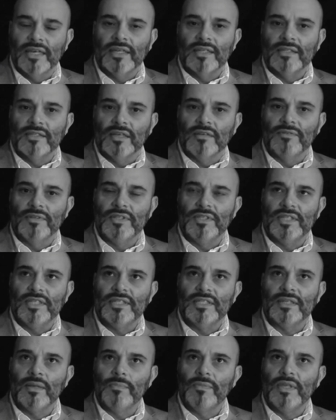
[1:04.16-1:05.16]
I can definitely see
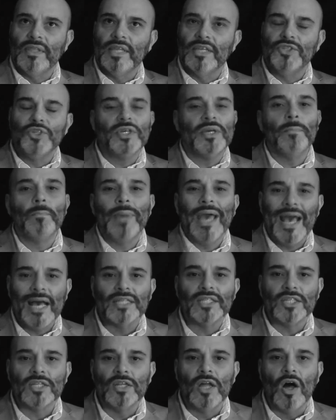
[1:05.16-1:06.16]
something that you can
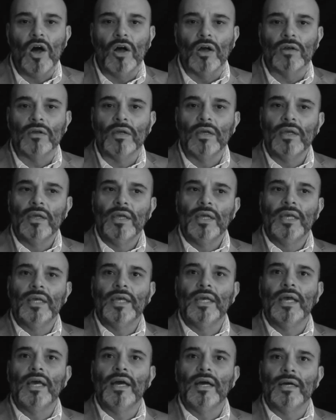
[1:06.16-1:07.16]
pass along.
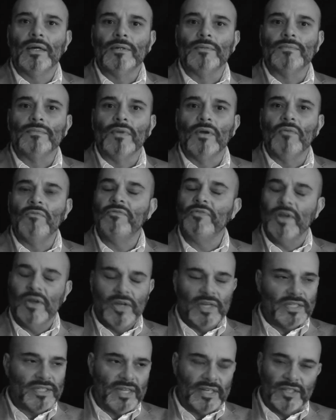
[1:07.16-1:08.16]
Um,
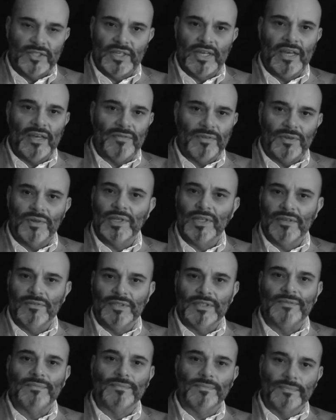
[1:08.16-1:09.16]
very excited to have you,
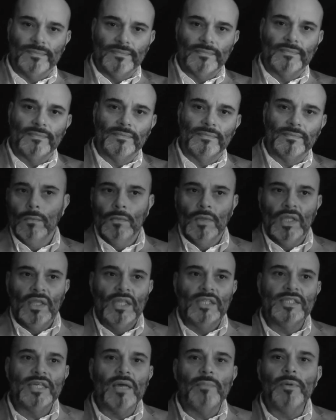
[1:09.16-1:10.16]
Cleveland.
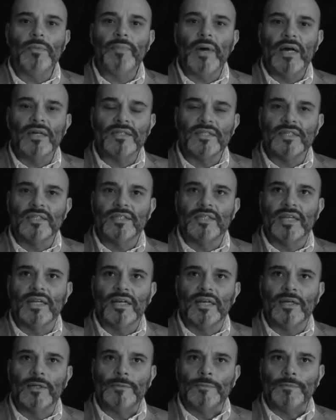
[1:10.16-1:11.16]
The type of boxes that
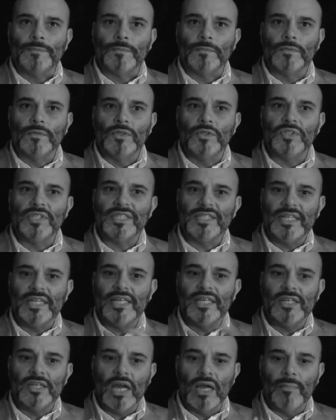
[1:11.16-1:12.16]
um, you
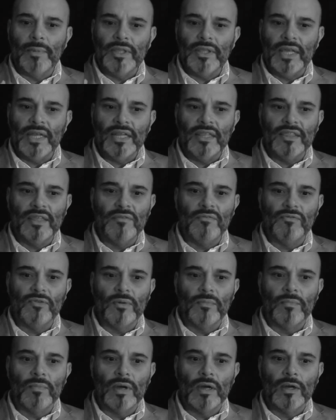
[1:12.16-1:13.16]
see, I mean, anything
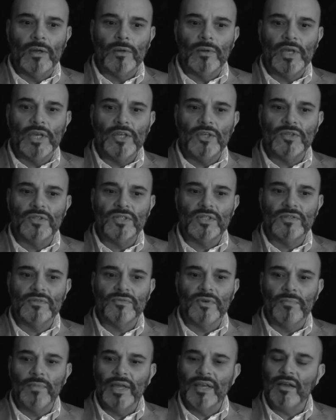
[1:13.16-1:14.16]
from, uh, he uses
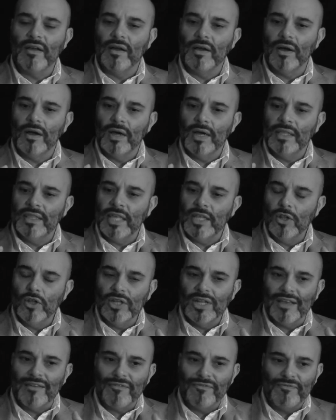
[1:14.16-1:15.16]
from like, they
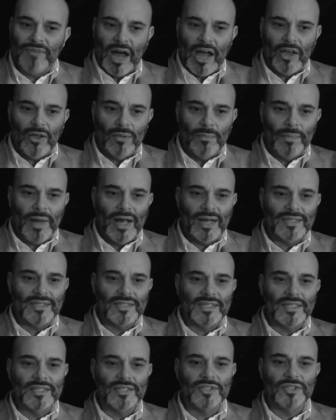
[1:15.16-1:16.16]
look like file
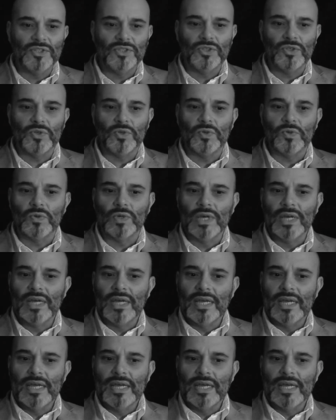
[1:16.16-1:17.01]
boxes to